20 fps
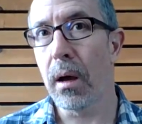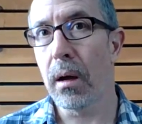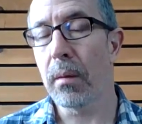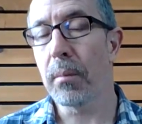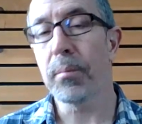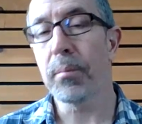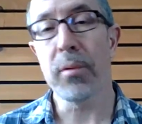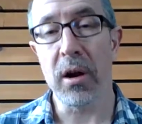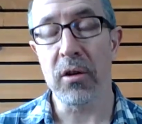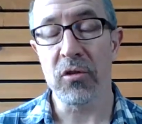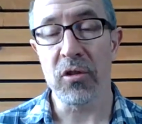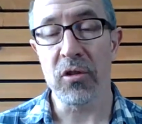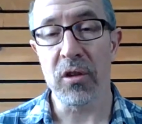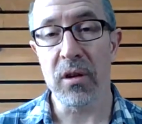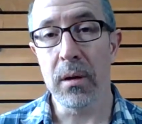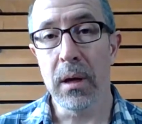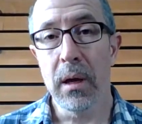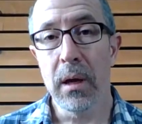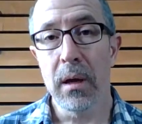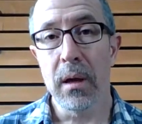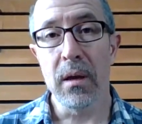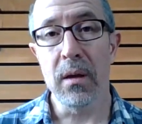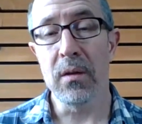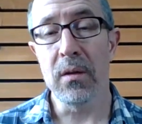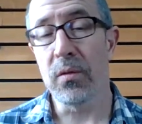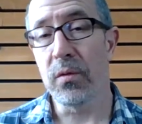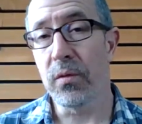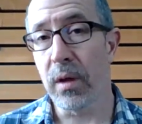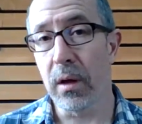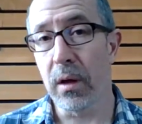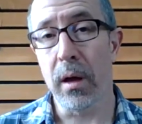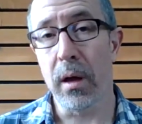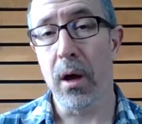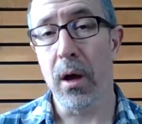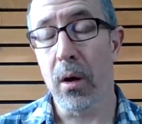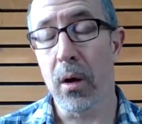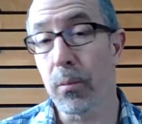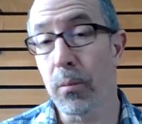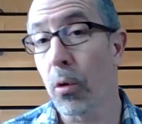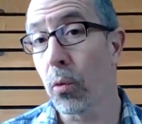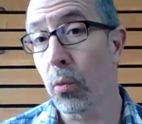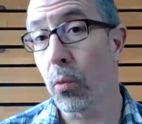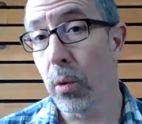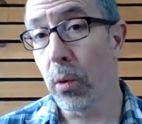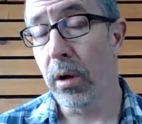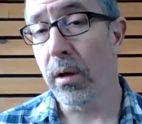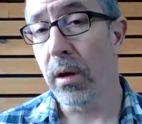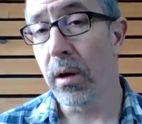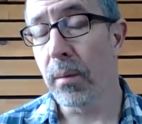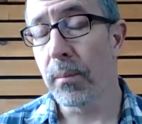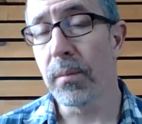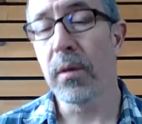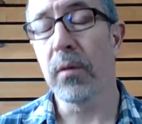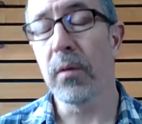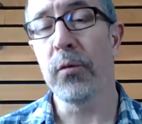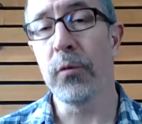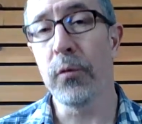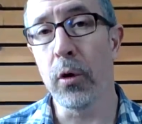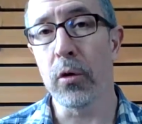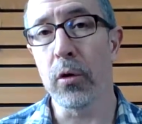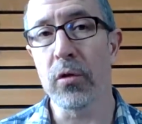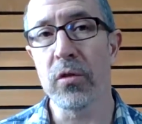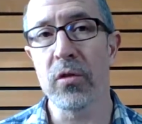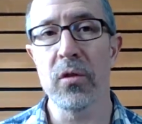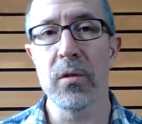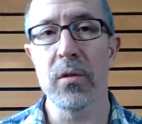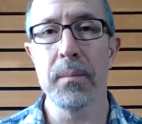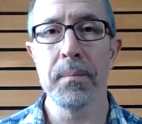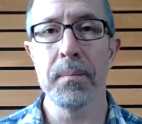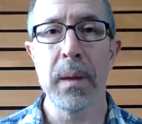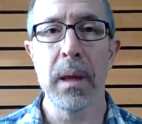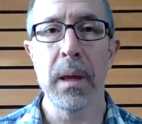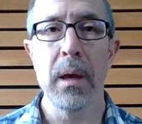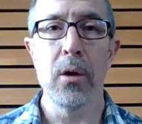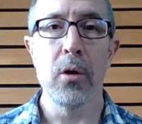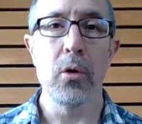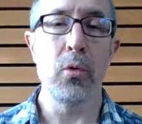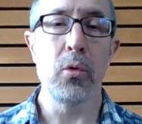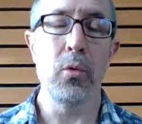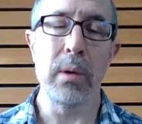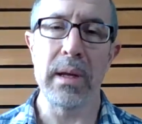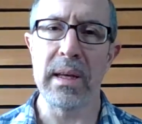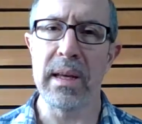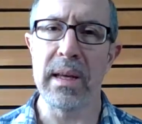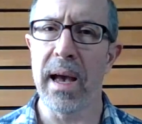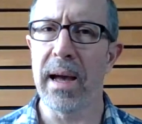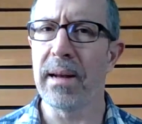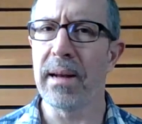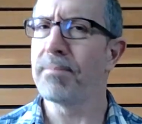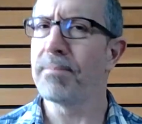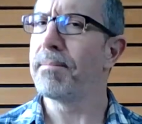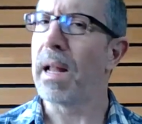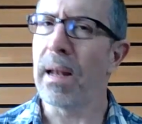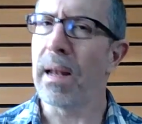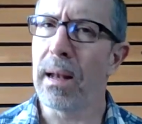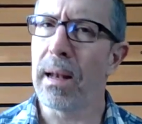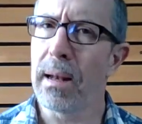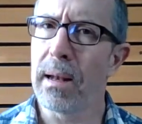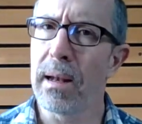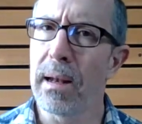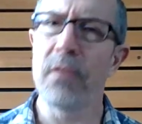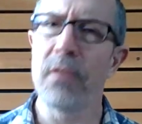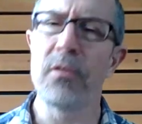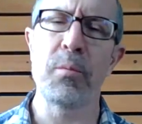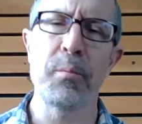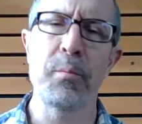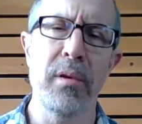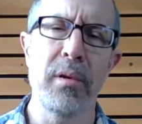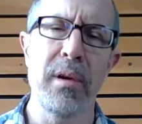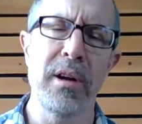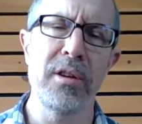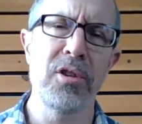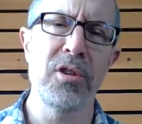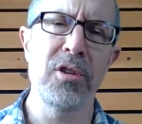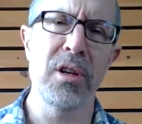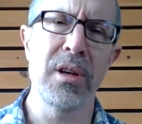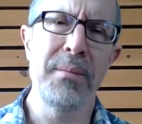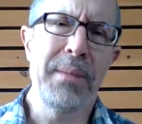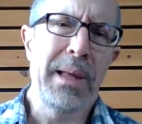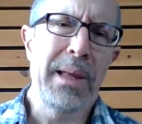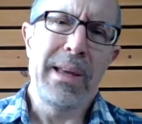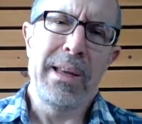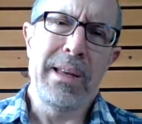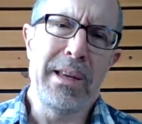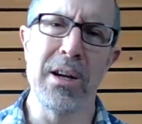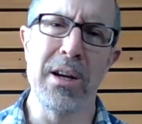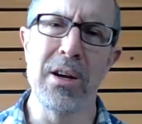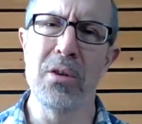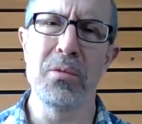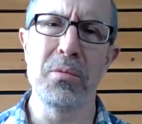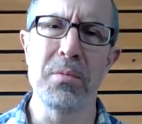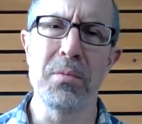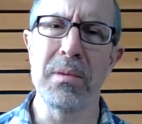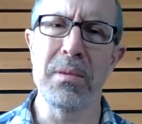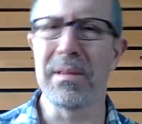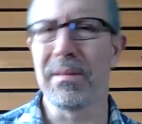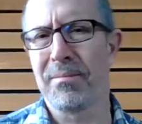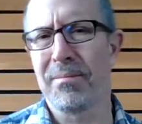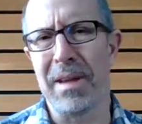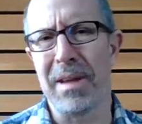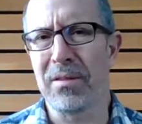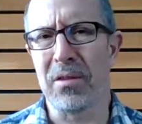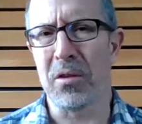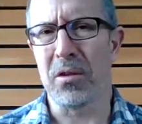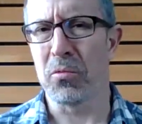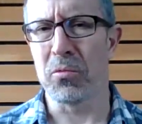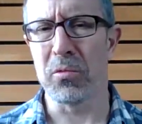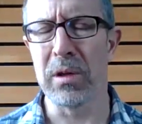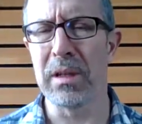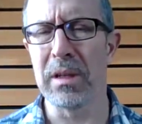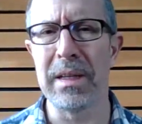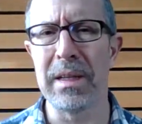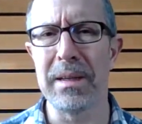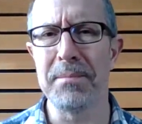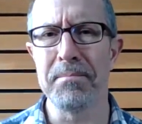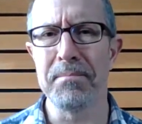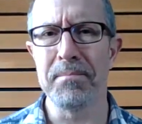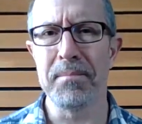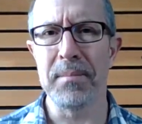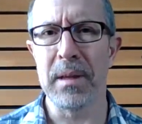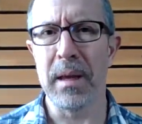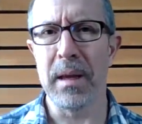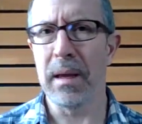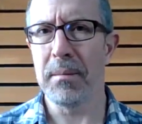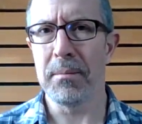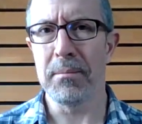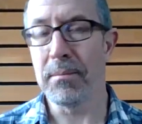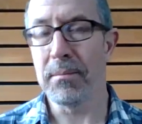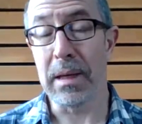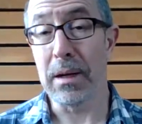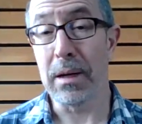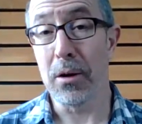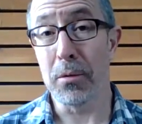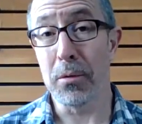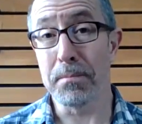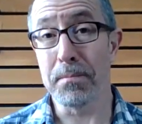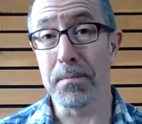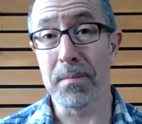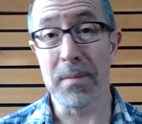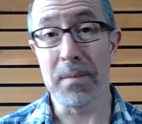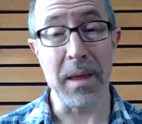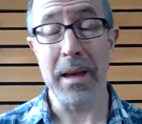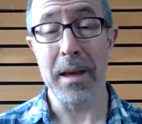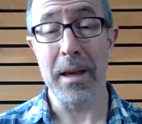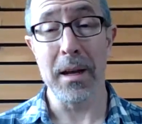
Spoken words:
Prussia is Wilhelm, or William I, who, again, loves Prussia, isn't really, thinking